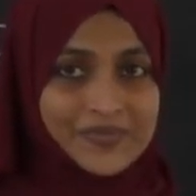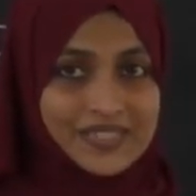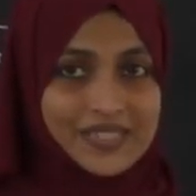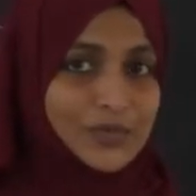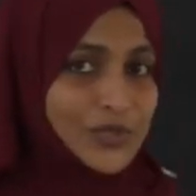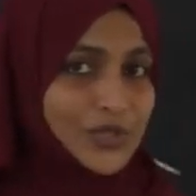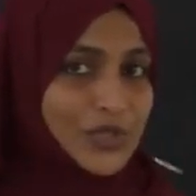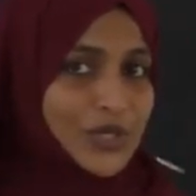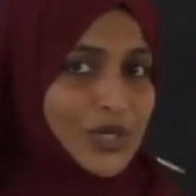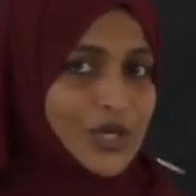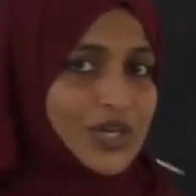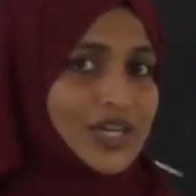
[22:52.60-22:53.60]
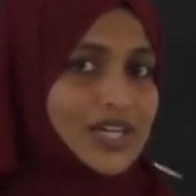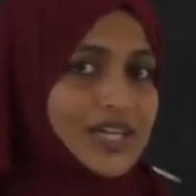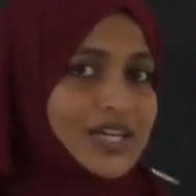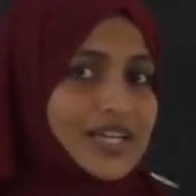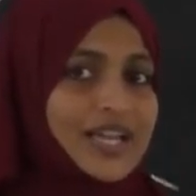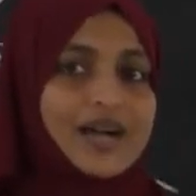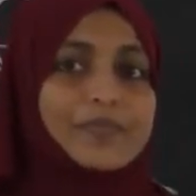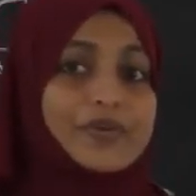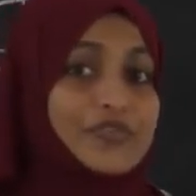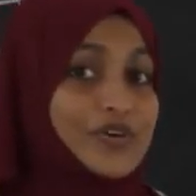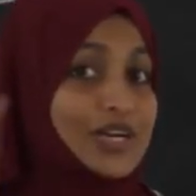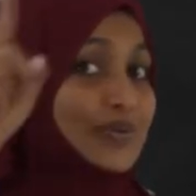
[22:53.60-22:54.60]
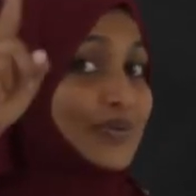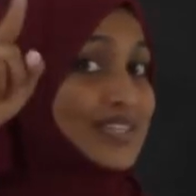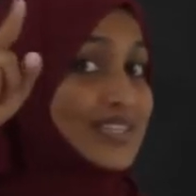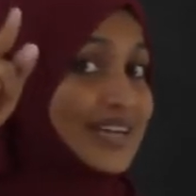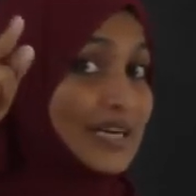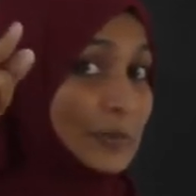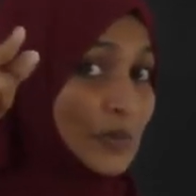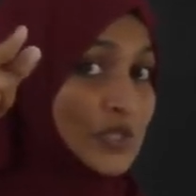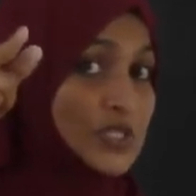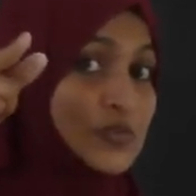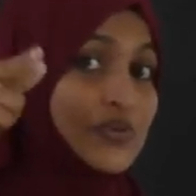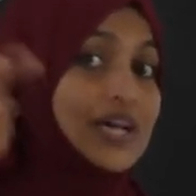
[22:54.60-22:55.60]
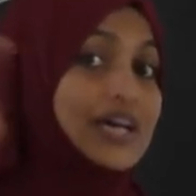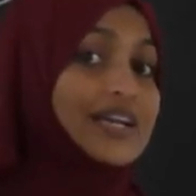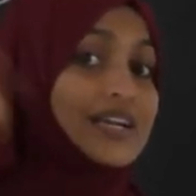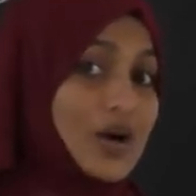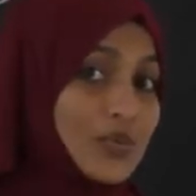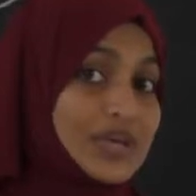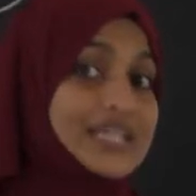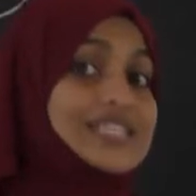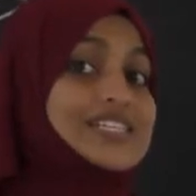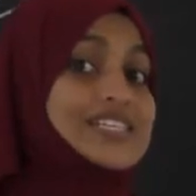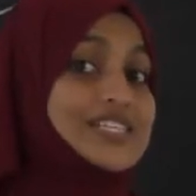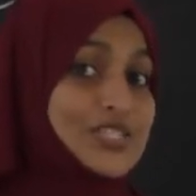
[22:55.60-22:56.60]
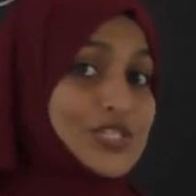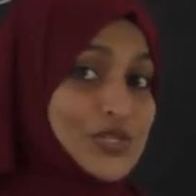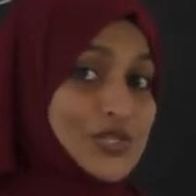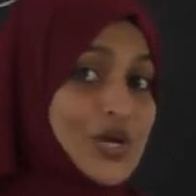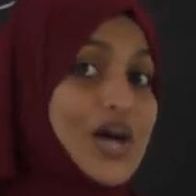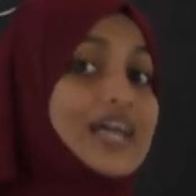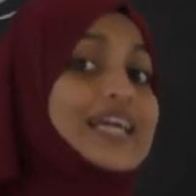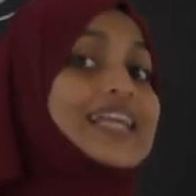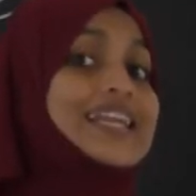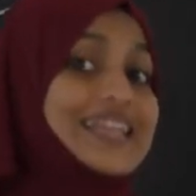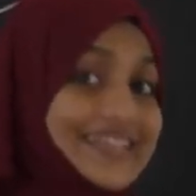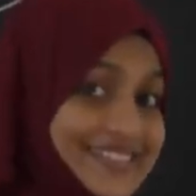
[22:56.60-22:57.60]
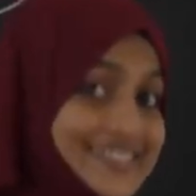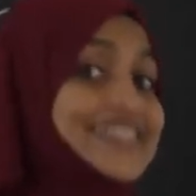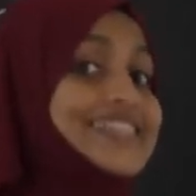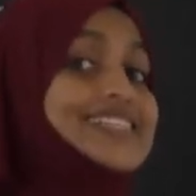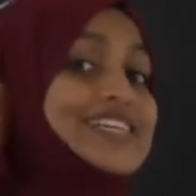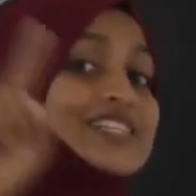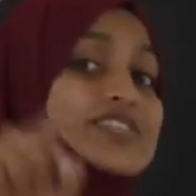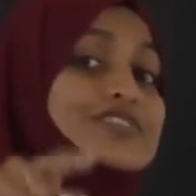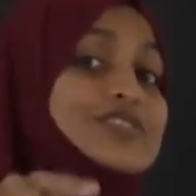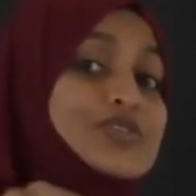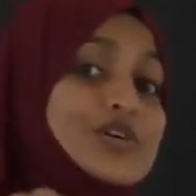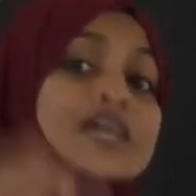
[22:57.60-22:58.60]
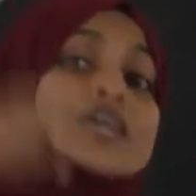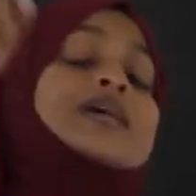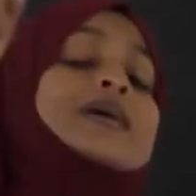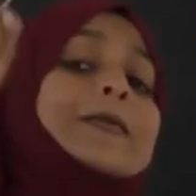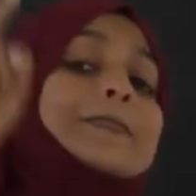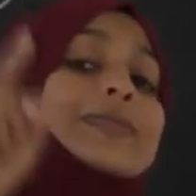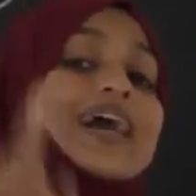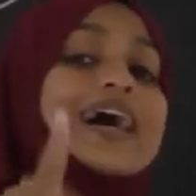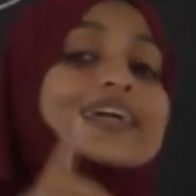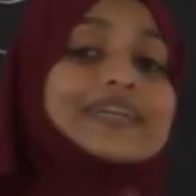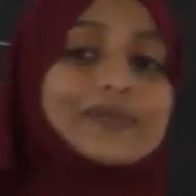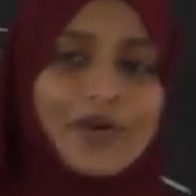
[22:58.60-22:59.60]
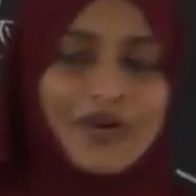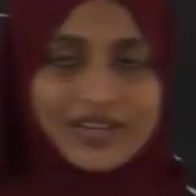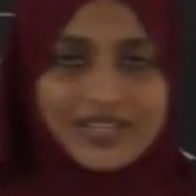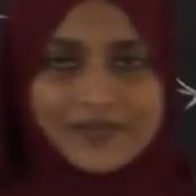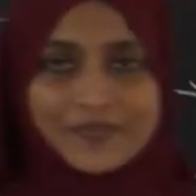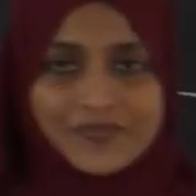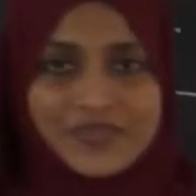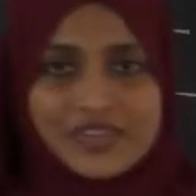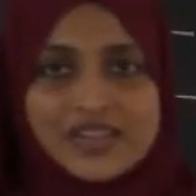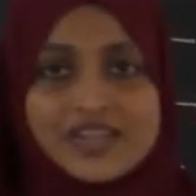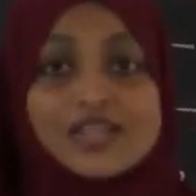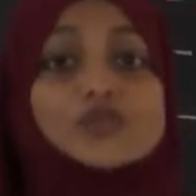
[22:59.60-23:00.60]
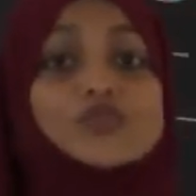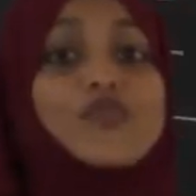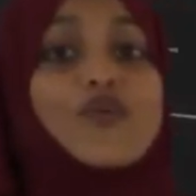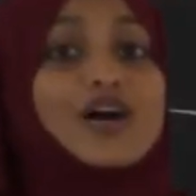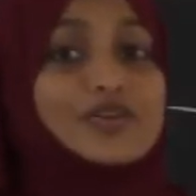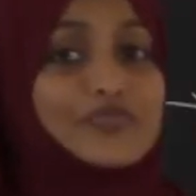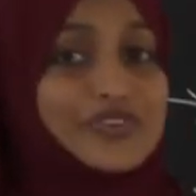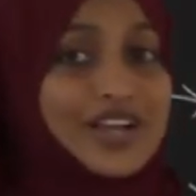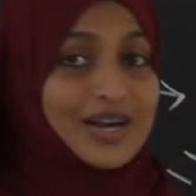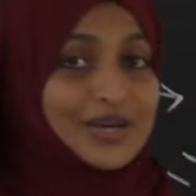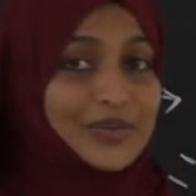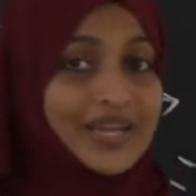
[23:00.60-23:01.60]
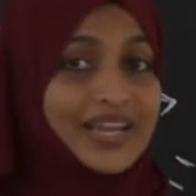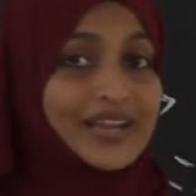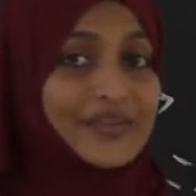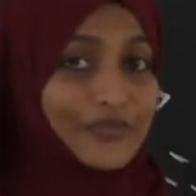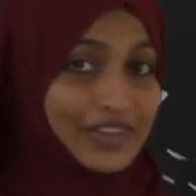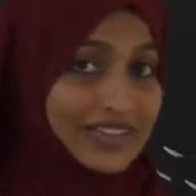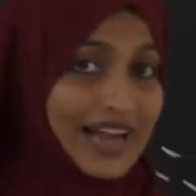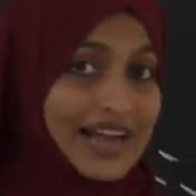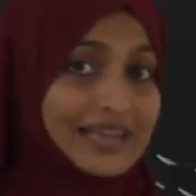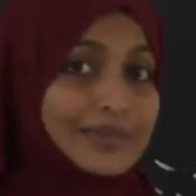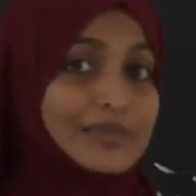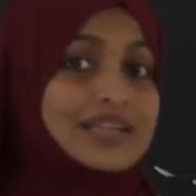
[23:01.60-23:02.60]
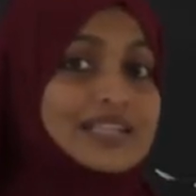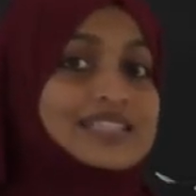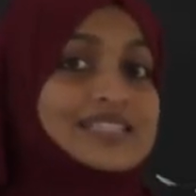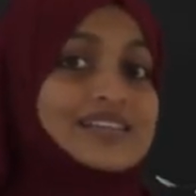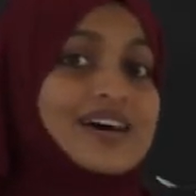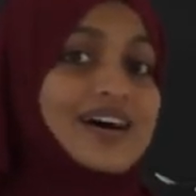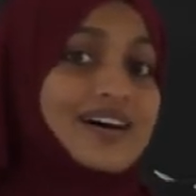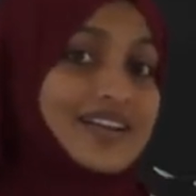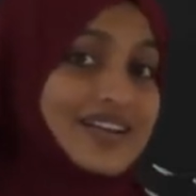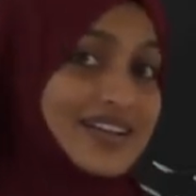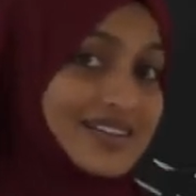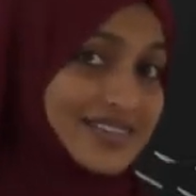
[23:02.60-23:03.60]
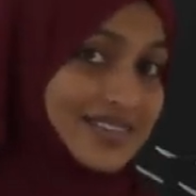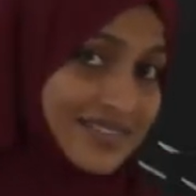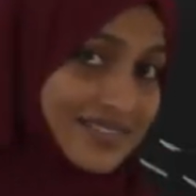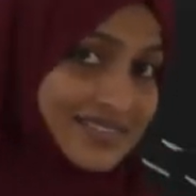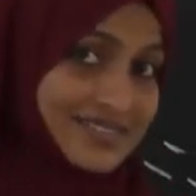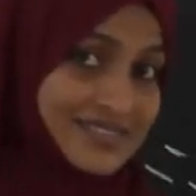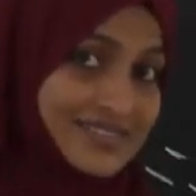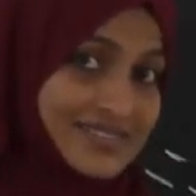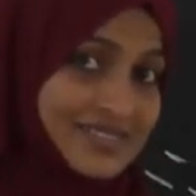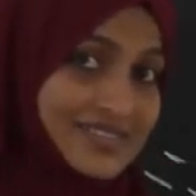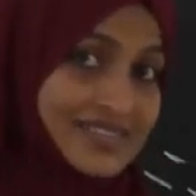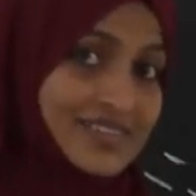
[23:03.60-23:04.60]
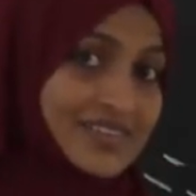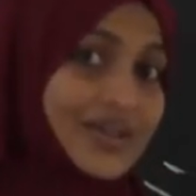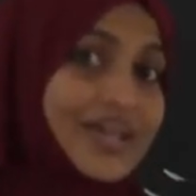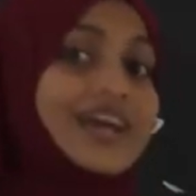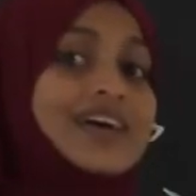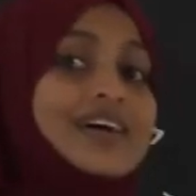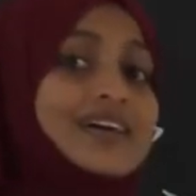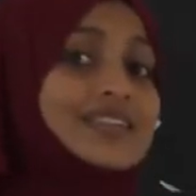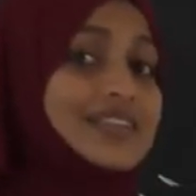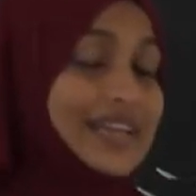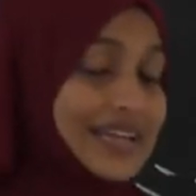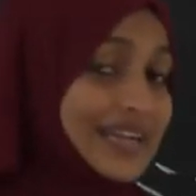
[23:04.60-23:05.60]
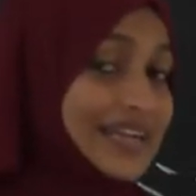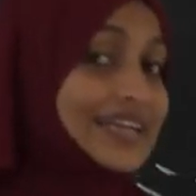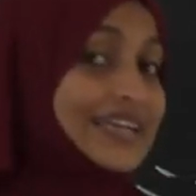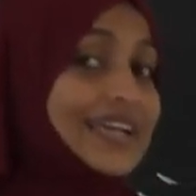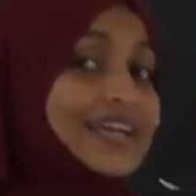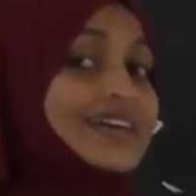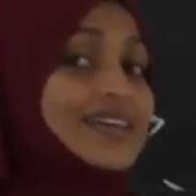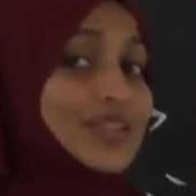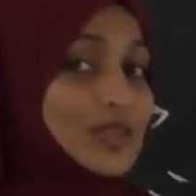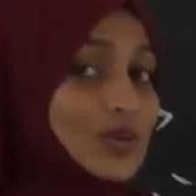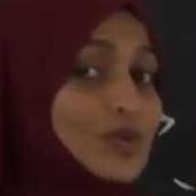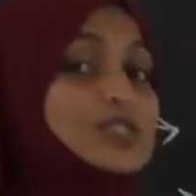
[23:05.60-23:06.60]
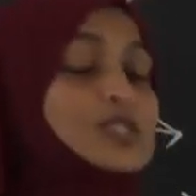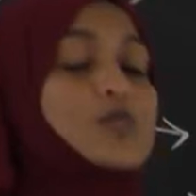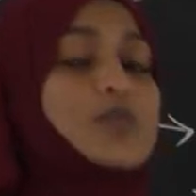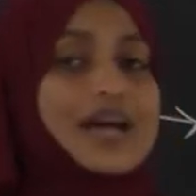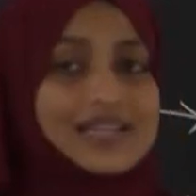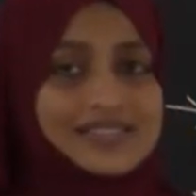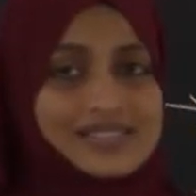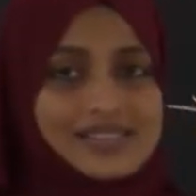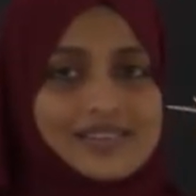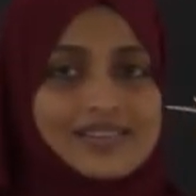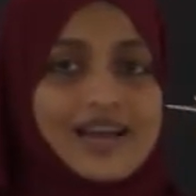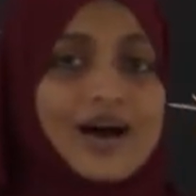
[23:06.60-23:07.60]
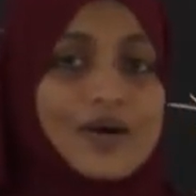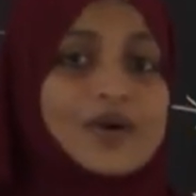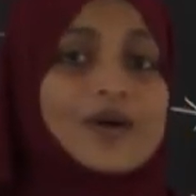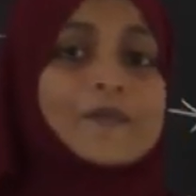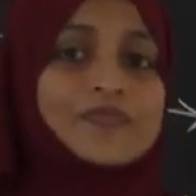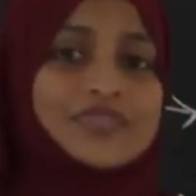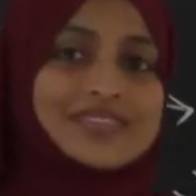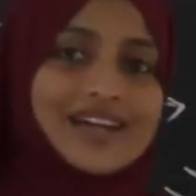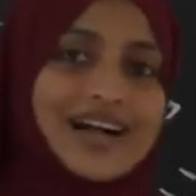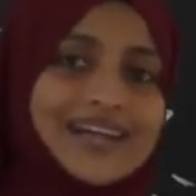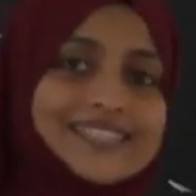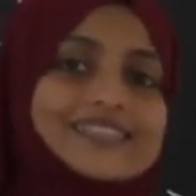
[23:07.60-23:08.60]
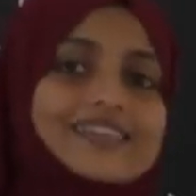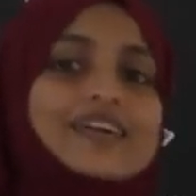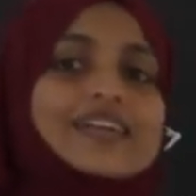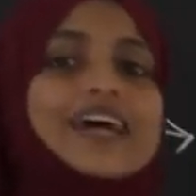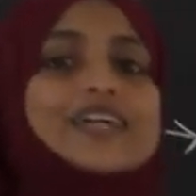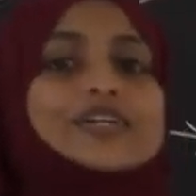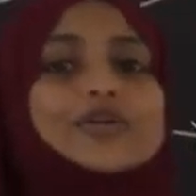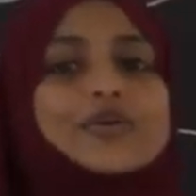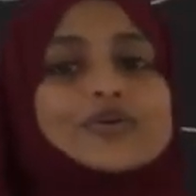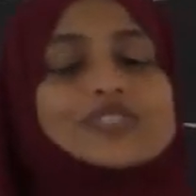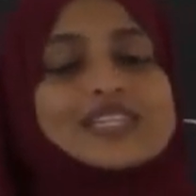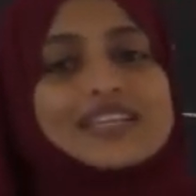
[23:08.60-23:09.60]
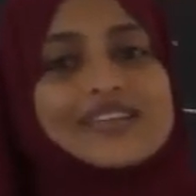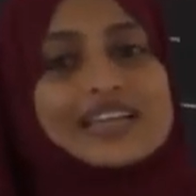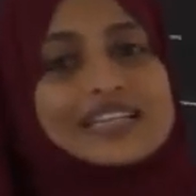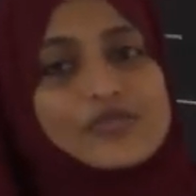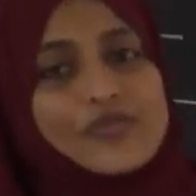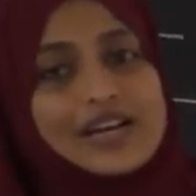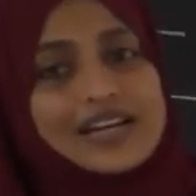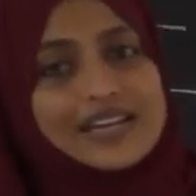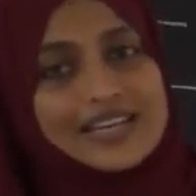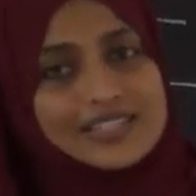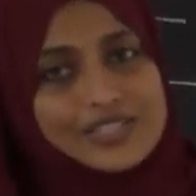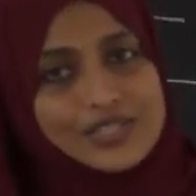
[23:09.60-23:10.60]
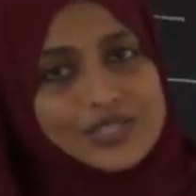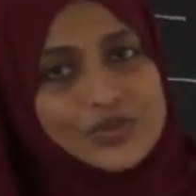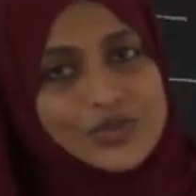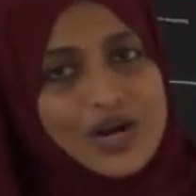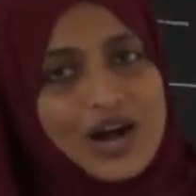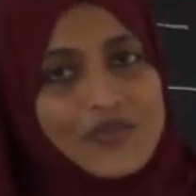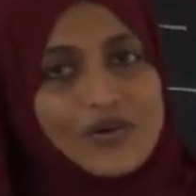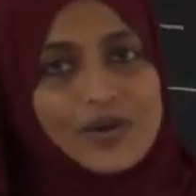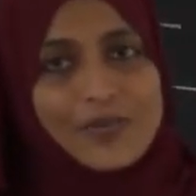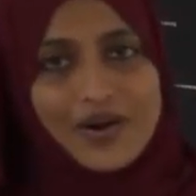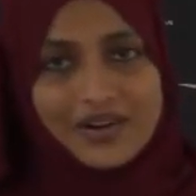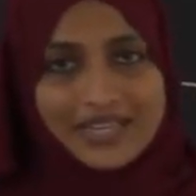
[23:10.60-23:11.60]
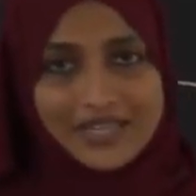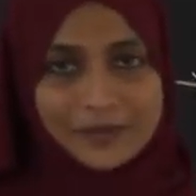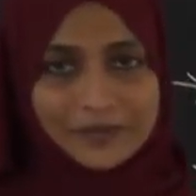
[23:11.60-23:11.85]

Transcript: Come to know? Yeah, before it was in atmosphere, now it is reaches to soil, next it is reaches to plant body. Next, what we doing? We the animals are eating. Okay, eating those plants. Now that nitrogen, it will reaches to our body.